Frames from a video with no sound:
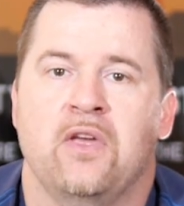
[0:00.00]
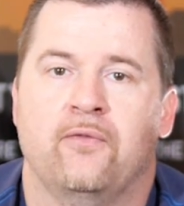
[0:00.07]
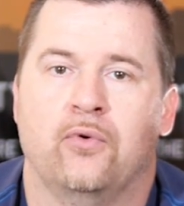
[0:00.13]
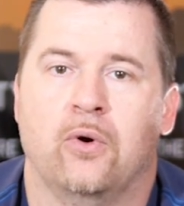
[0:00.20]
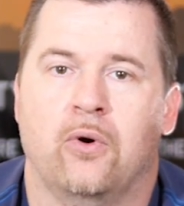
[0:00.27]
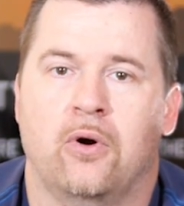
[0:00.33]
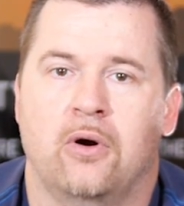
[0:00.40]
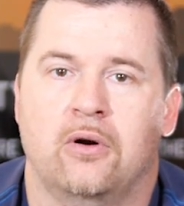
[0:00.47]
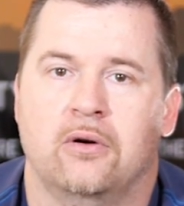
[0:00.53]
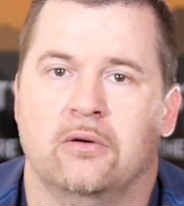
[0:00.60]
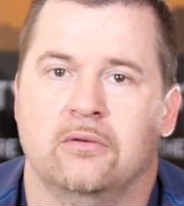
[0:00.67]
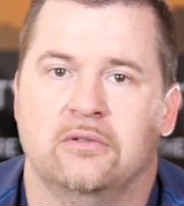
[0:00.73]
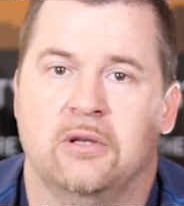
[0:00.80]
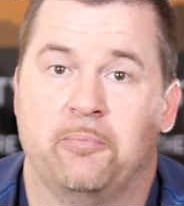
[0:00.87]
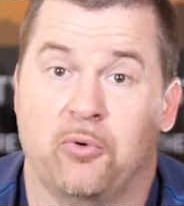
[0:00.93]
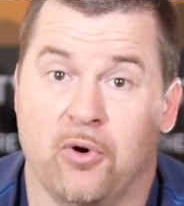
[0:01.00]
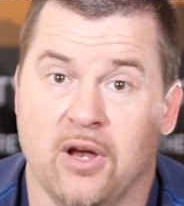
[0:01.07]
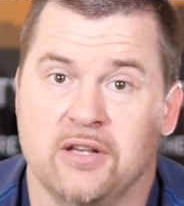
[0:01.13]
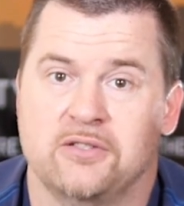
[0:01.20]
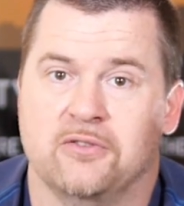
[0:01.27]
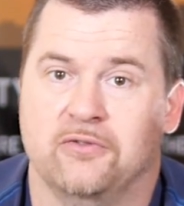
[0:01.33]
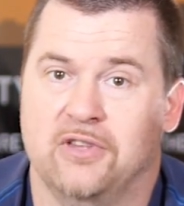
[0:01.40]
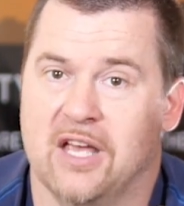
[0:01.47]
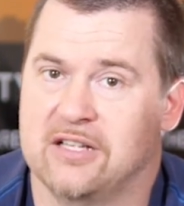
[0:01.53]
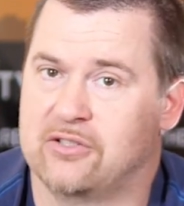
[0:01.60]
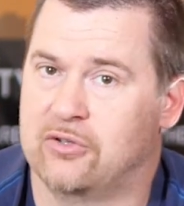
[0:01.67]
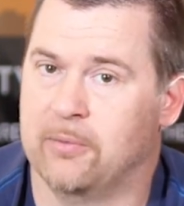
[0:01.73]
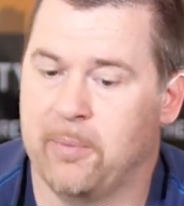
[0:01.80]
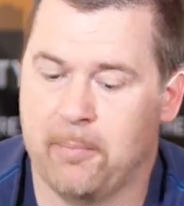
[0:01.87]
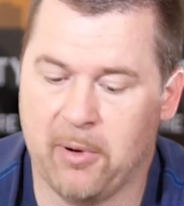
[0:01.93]
for the price of
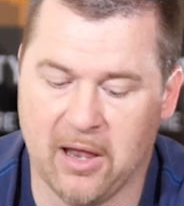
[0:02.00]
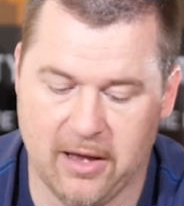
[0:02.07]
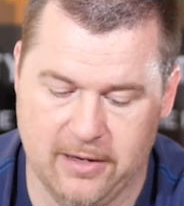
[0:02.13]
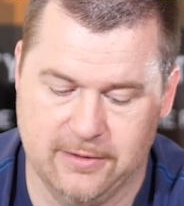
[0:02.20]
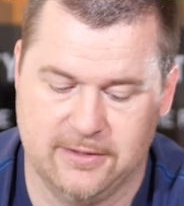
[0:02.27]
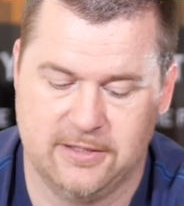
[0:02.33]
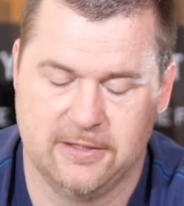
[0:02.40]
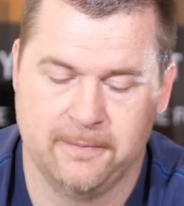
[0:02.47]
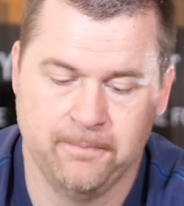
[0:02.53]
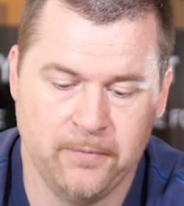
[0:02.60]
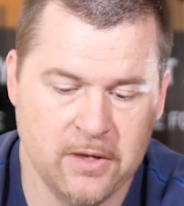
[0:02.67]
desktop appliance.